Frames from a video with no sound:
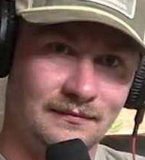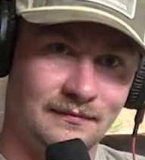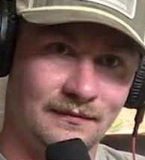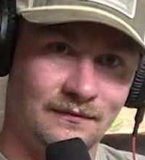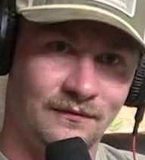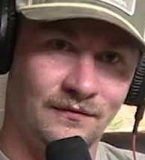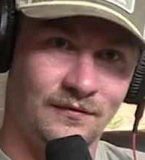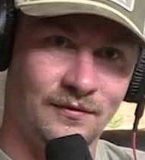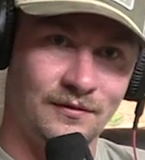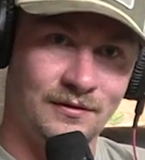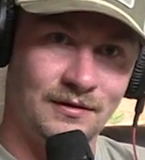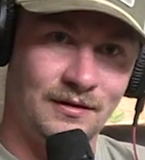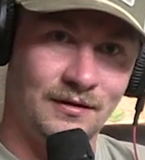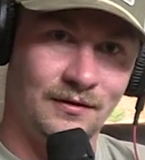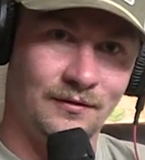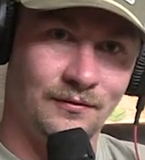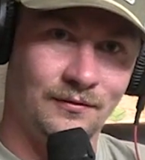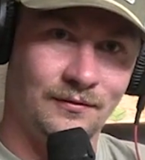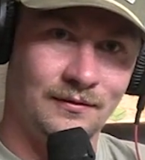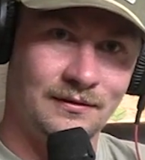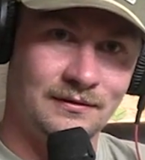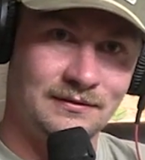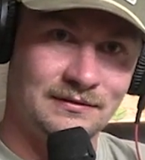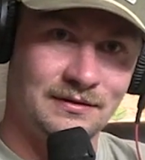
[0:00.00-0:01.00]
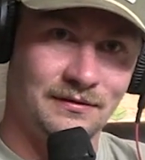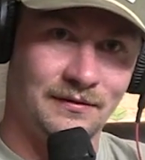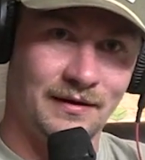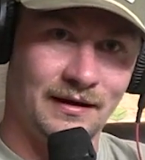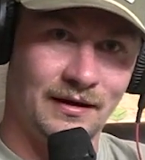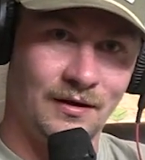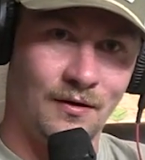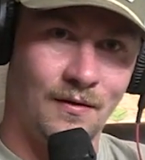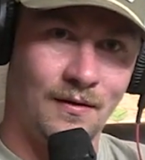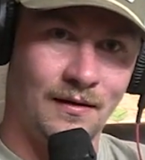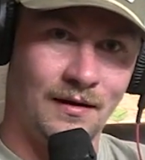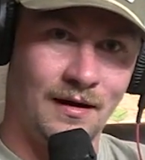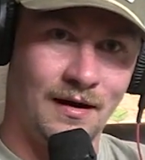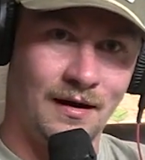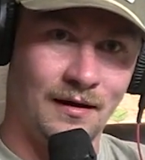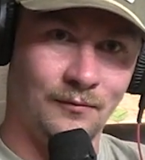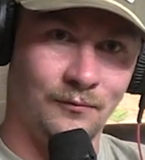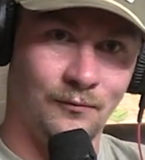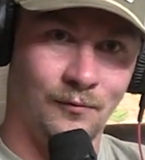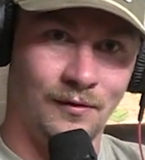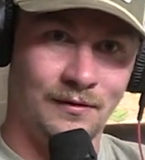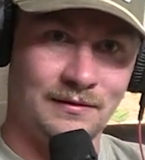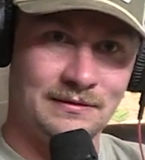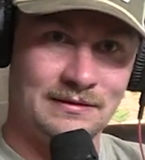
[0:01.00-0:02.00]
for you to like go on a hunt
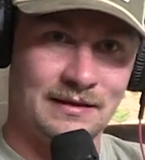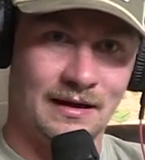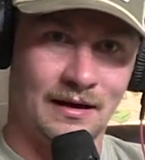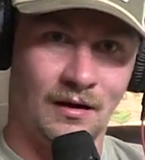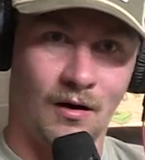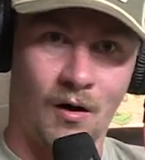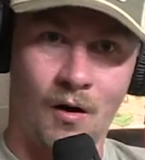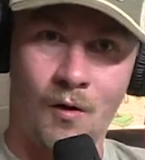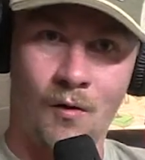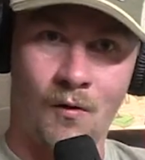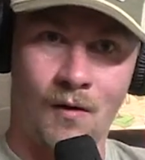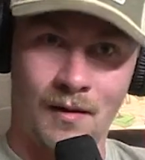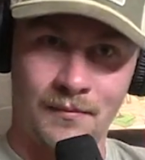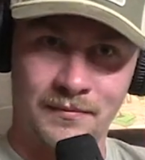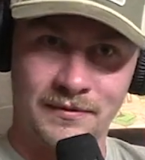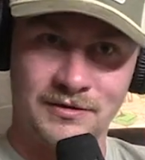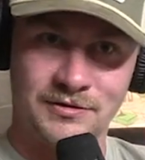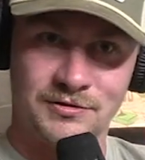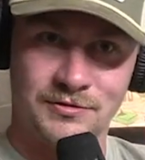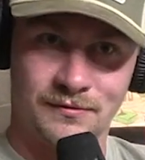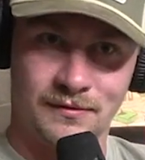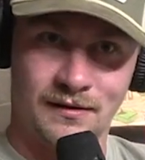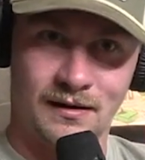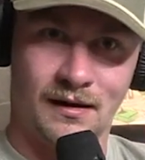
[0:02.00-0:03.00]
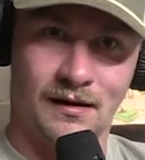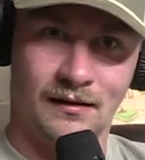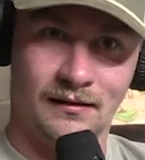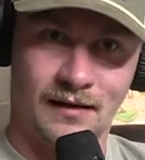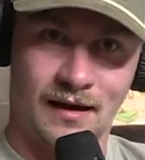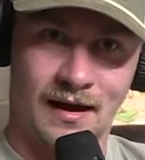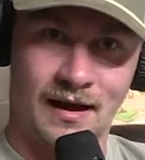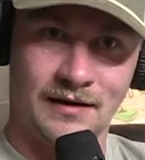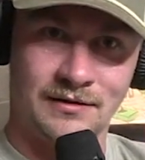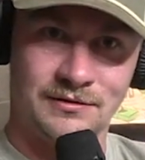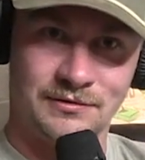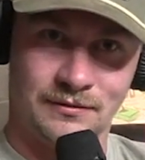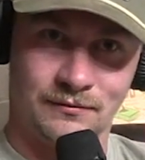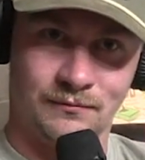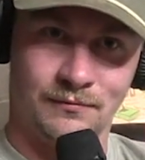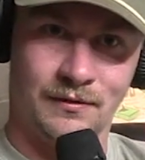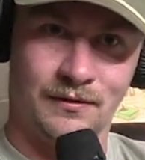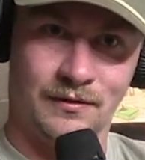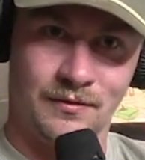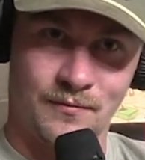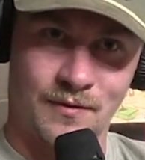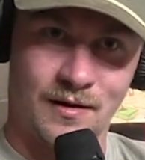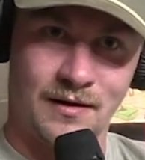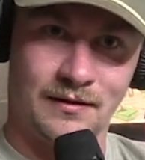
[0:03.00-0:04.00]
where it's like, oh, I'm intrigued, I actually
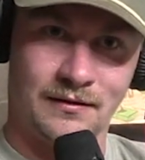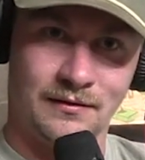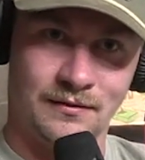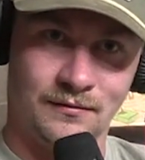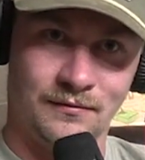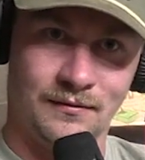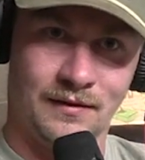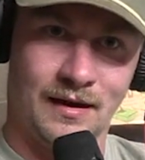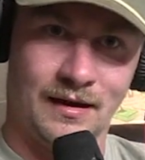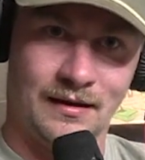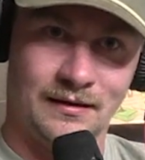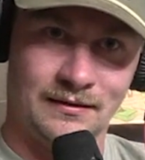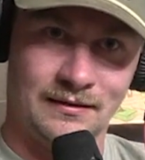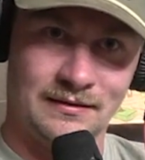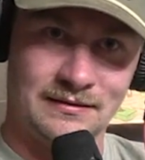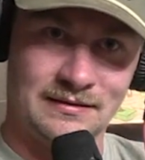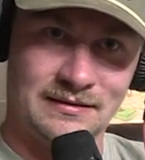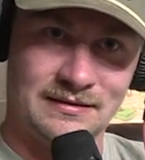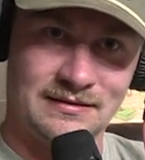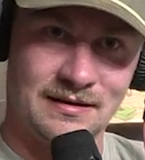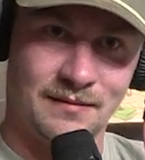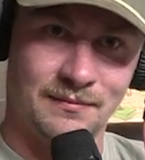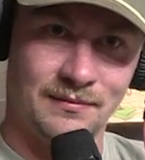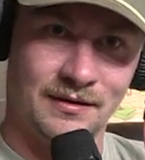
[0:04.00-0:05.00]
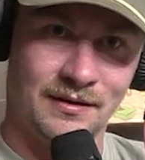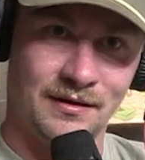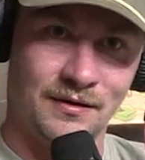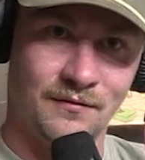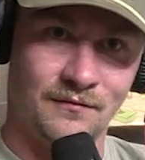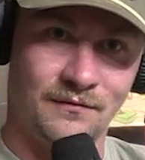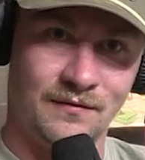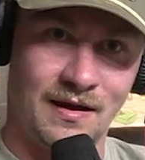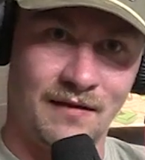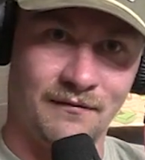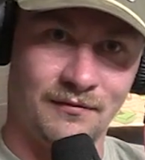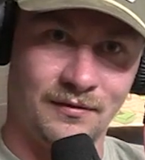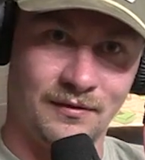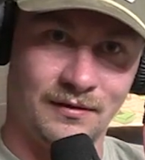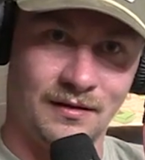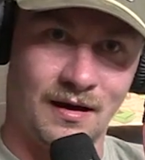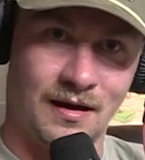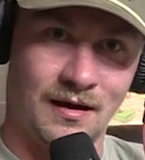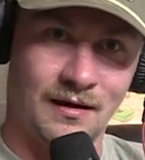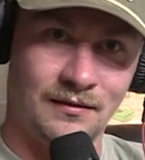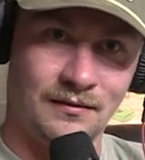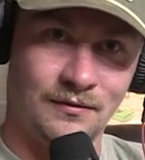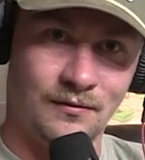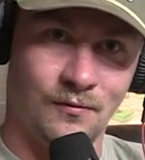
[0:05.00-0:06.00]
really want to do that? Is it something that you've never
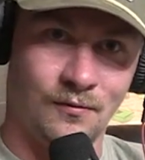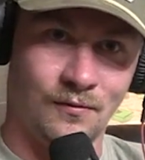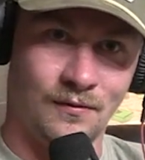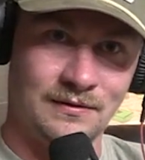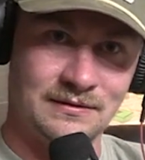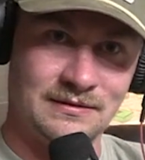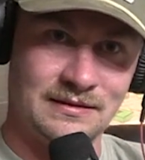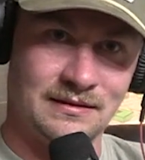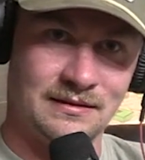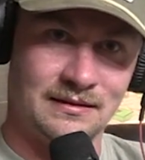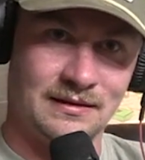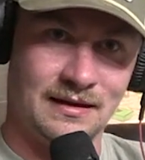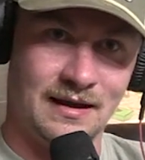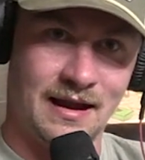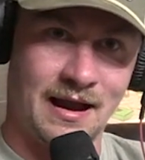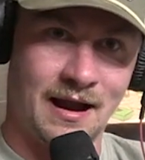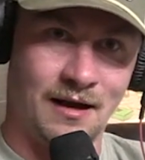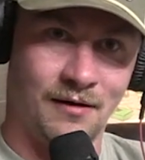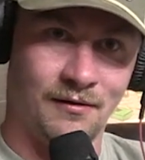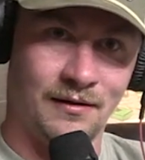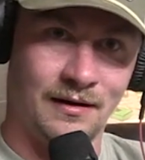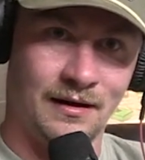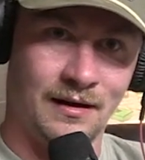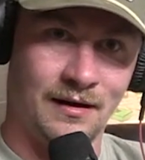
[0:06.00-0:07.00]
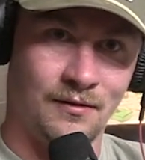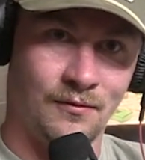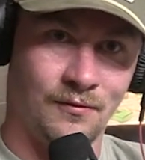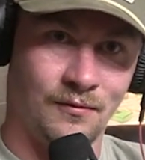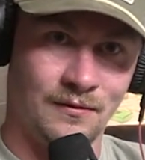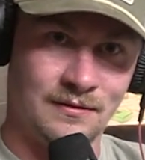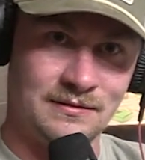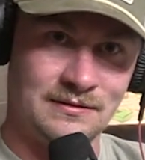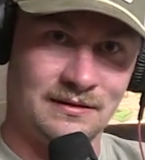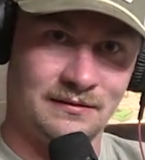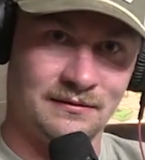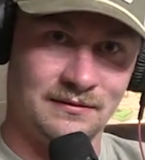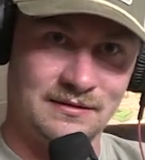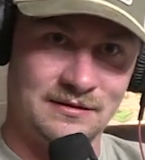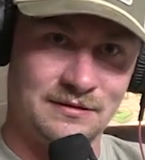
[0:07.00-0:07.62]
done, or is it the area, or is it the